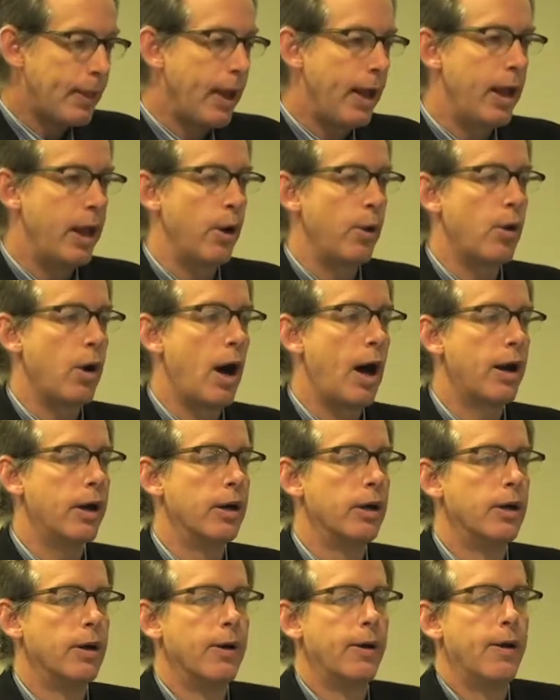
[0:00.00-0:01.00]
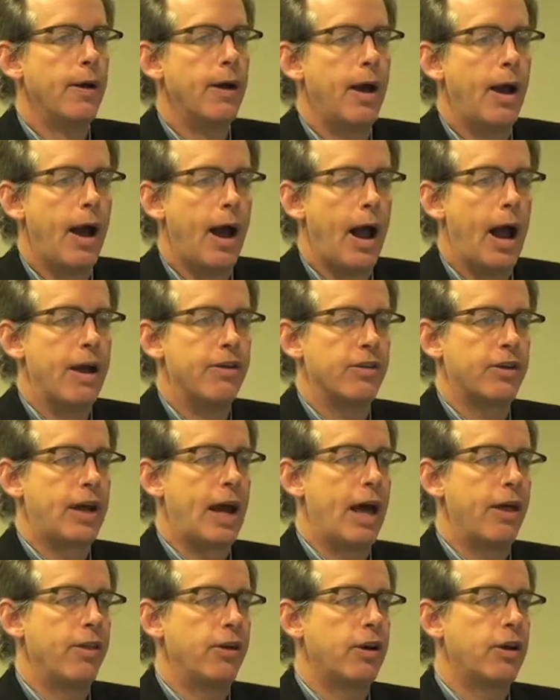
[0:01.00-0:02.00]
And O'Connor, as a
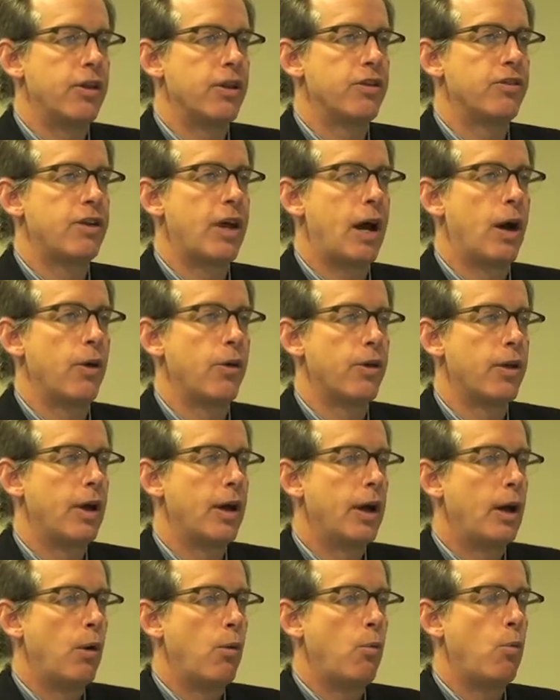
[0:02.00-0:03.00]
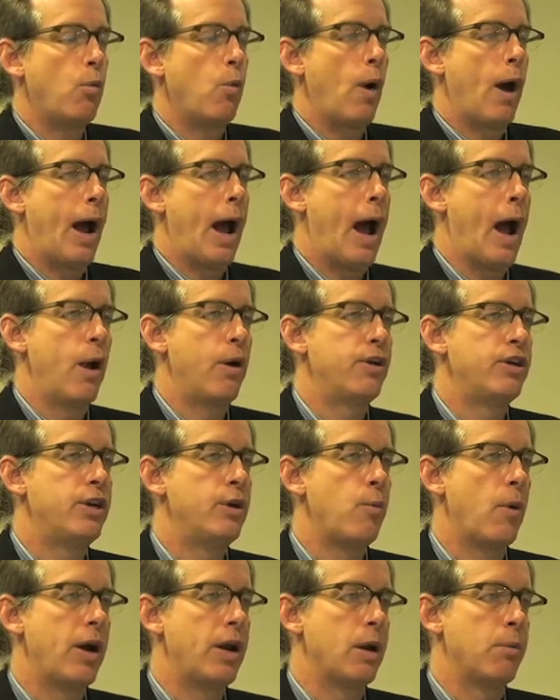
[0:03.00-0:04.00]
Catholic in the South, how did she
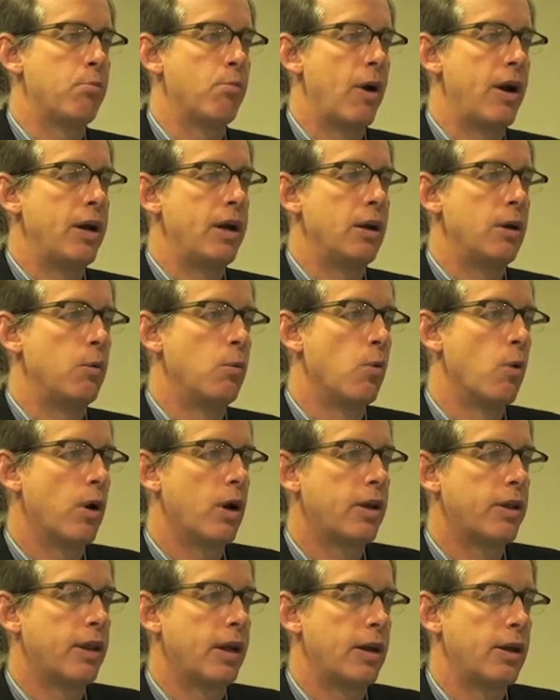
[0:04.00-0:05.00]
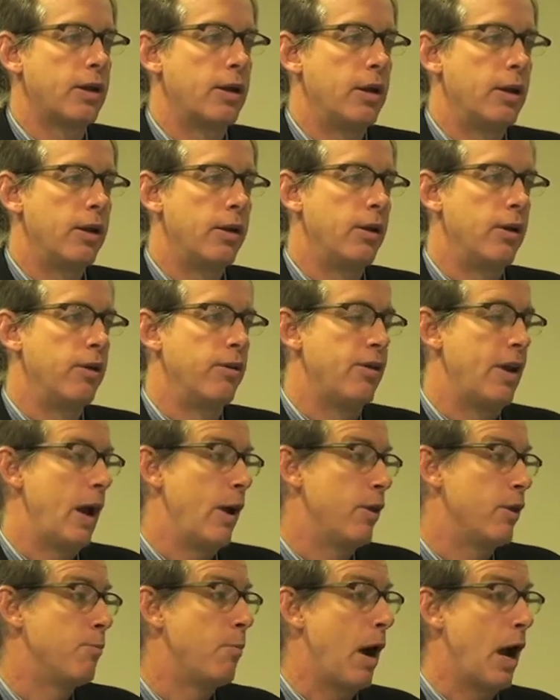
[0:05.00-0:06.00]
wind up writing work that is now
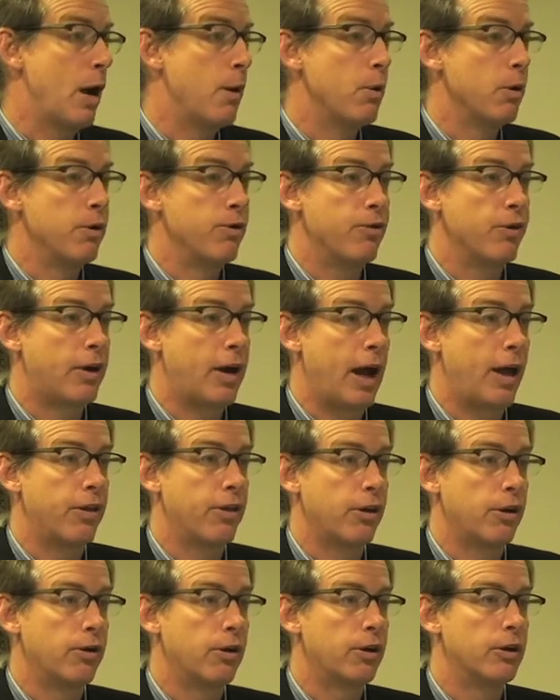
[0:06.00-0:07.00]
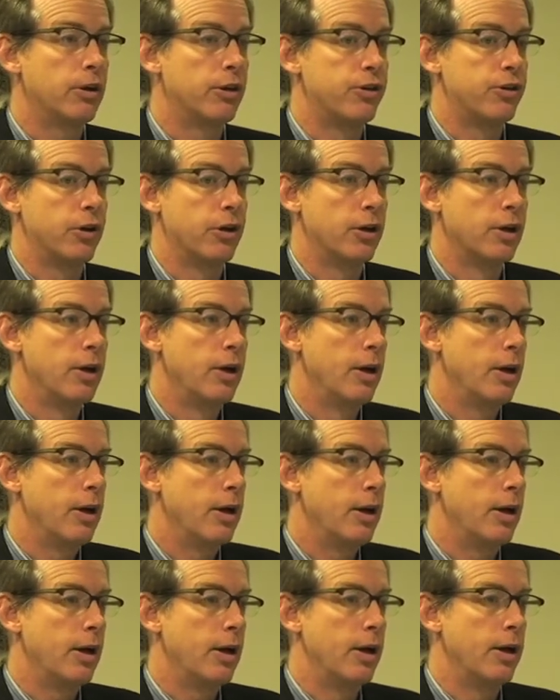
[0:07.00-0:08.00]
the byword for Catholic literature
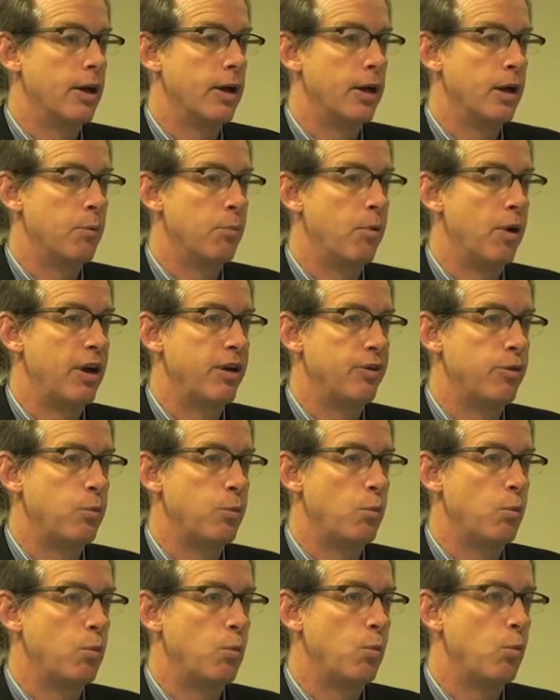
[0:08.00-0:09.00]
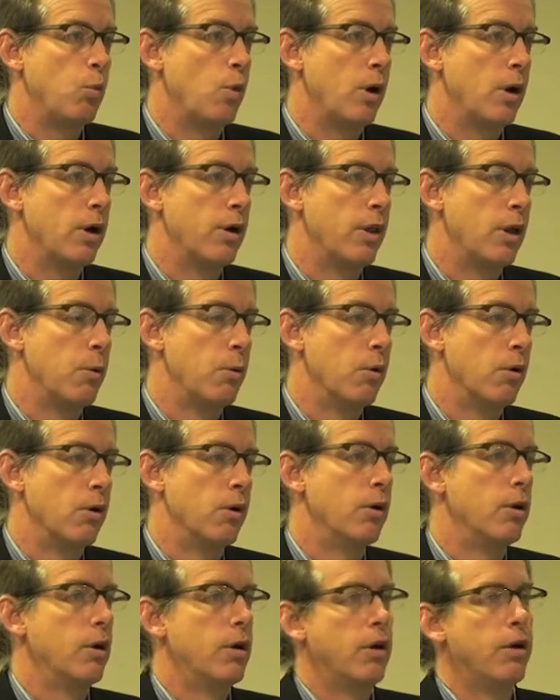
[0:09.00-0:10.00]
uh, in a place where there
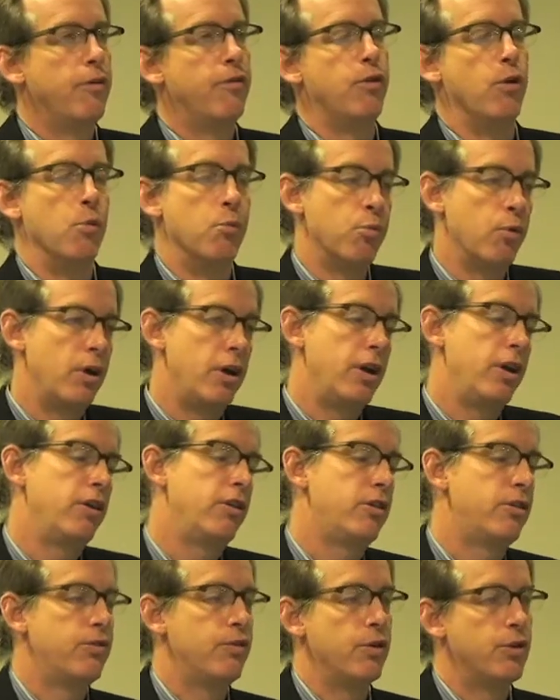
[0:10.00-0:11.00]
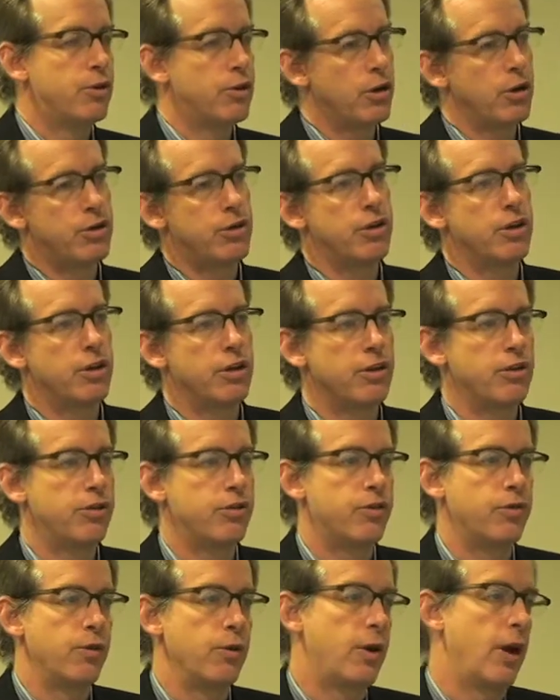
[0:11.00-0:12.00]
were few priests, few
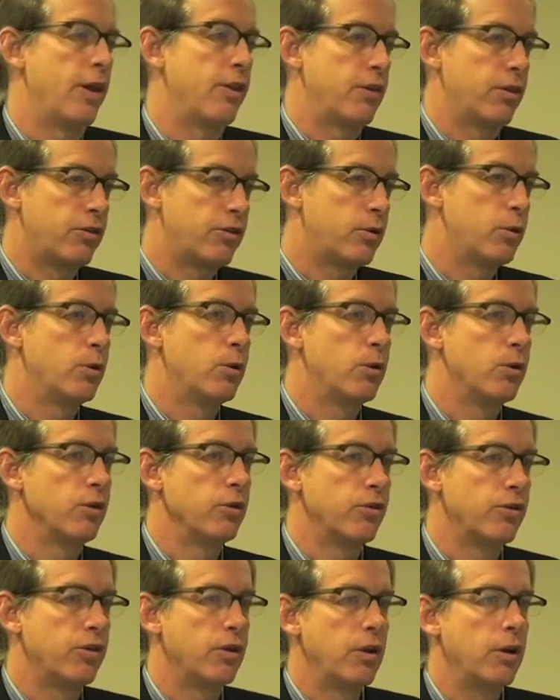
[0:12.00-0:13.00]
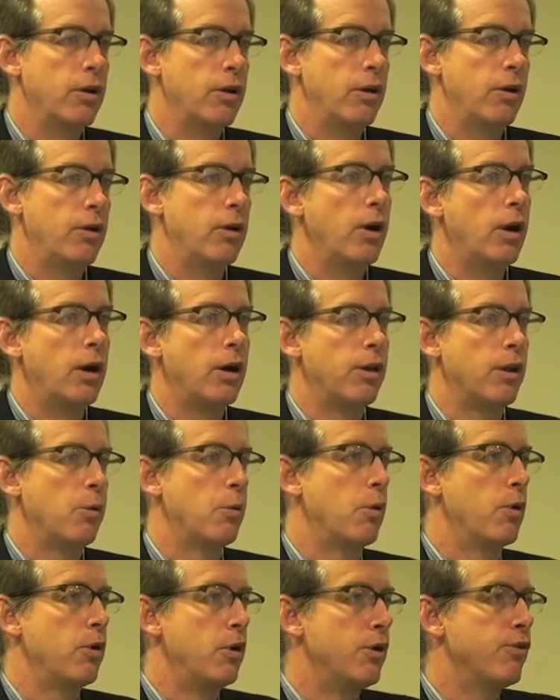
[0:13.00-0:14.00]
churches, few Catholic schools, uh, there
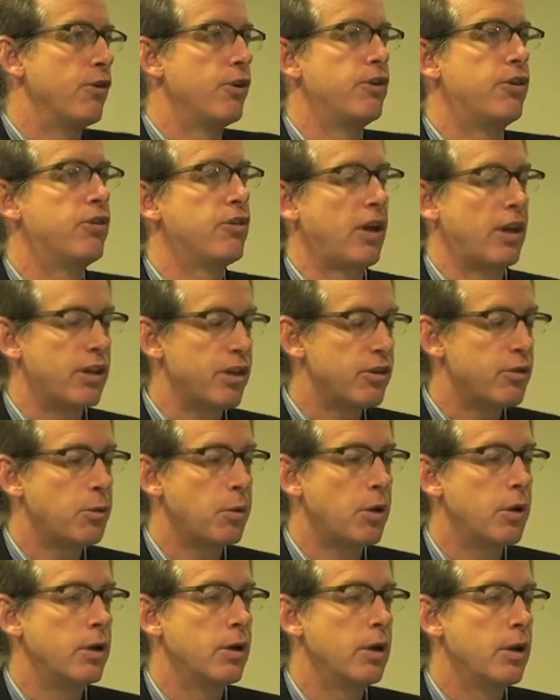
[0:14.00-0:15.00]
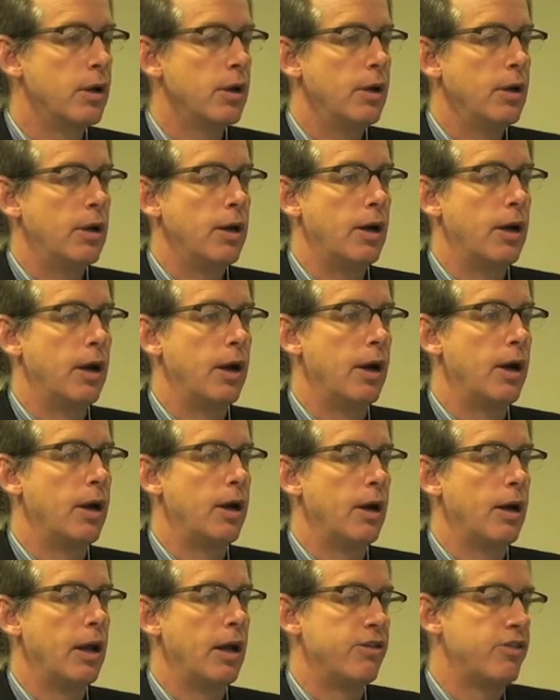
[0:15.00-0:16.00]
weren't universities like this one, uh,
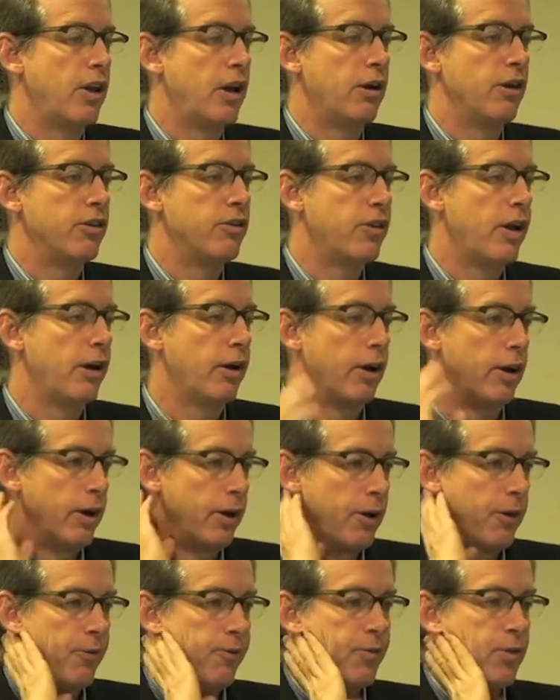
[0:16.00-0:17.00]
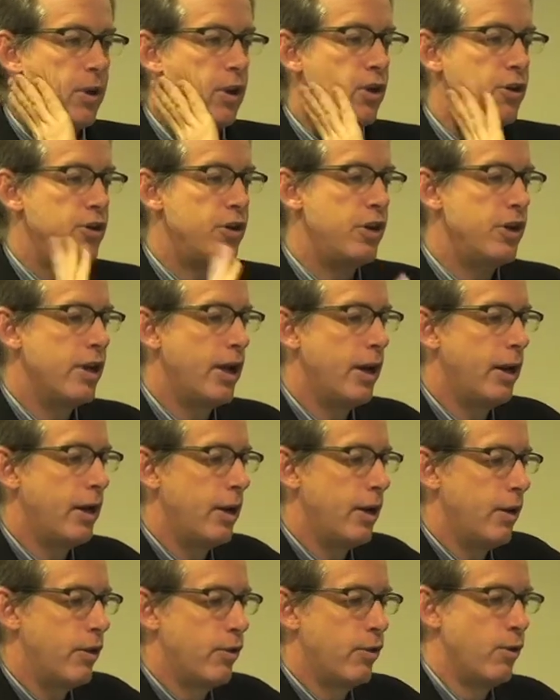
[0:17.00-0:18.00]
et cetera, et cetera. She did
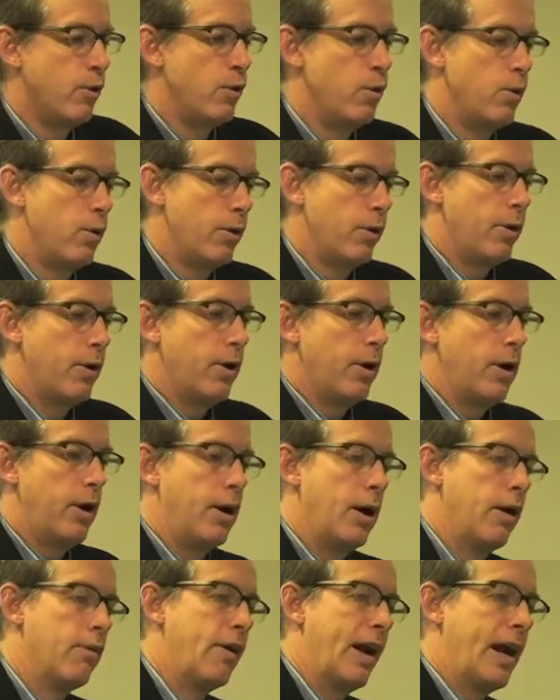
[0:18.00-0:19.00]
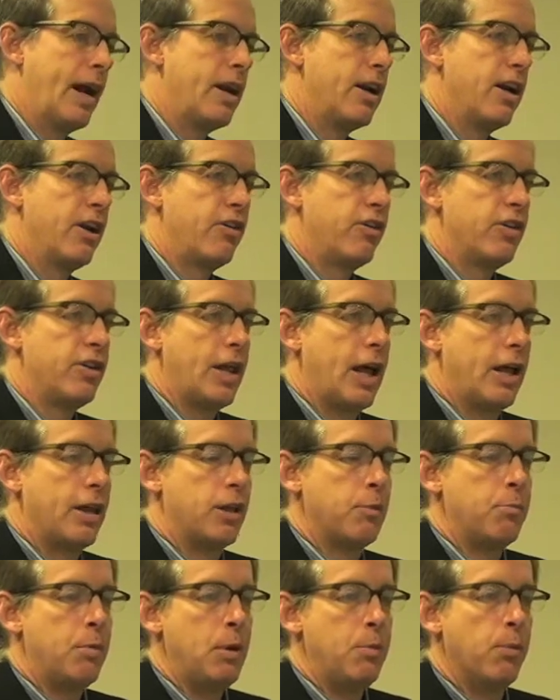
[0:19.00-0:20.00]
it through a recognition that
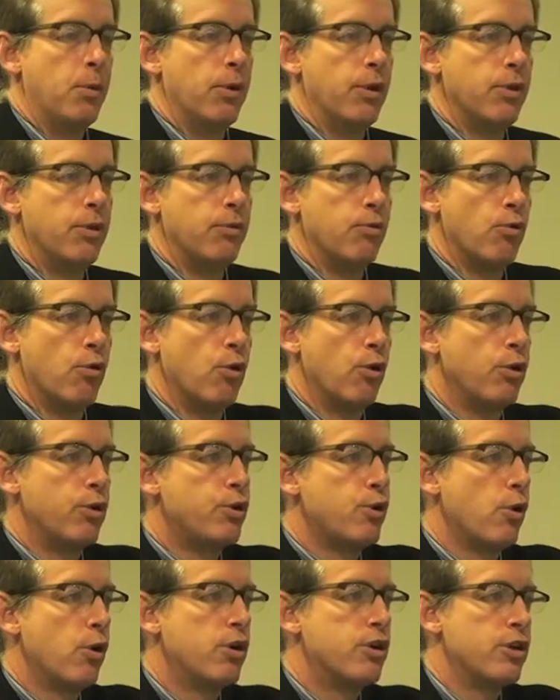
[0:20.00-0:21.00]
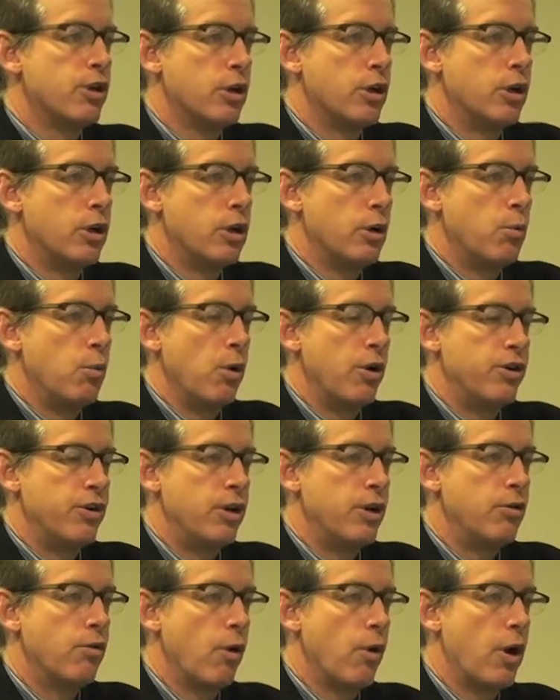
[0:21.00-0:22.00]
the people in rural Georgia, where
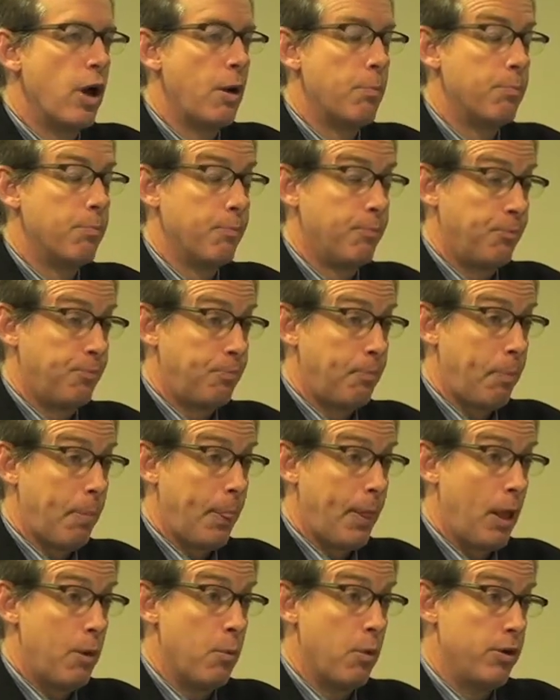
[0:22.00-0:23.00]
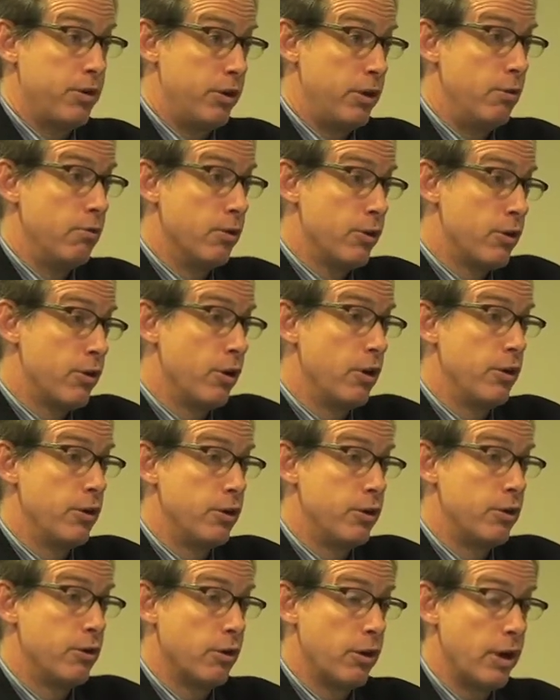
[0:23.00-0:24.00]
she'd grown up and where she'd returned
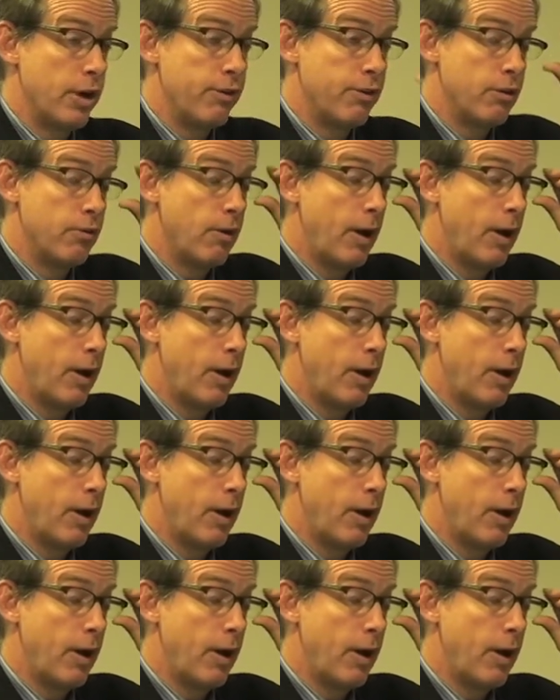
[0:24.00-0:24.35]
to live and